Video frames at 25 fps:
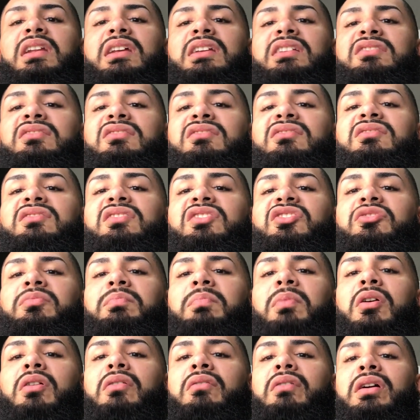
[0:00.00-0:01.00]
Like, just this
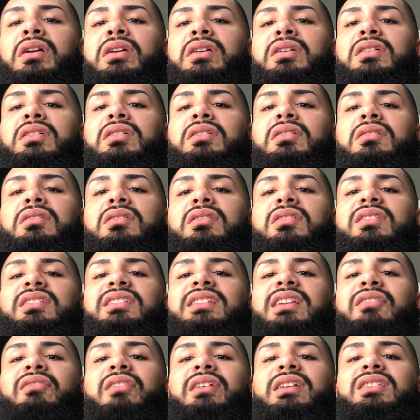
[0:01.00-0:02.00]
part right here, because
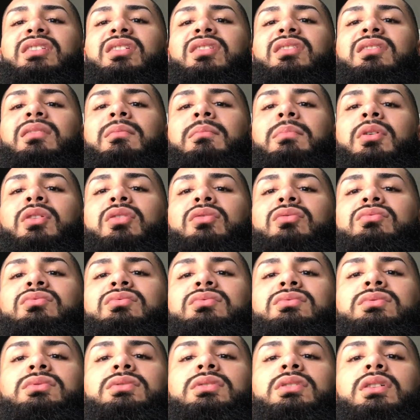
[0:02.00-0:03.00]
it's like right there on the
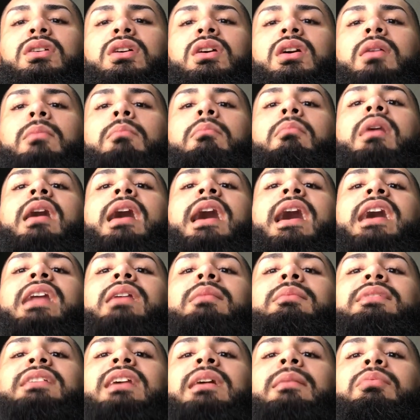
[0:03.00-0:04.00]
bone. My
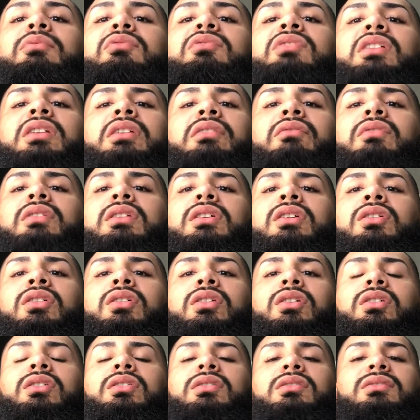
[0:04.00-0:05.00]
Adam's apple didn't really
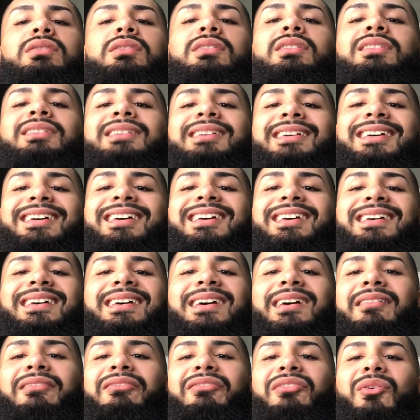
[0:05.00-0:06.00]
hurt.
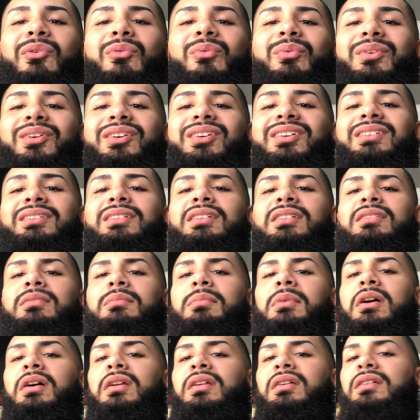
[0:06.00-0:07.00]
It felt weird. That's
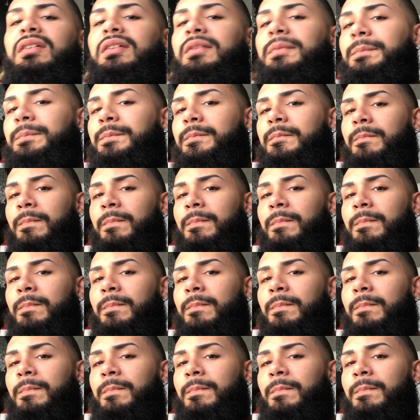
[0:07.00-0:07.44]
about it.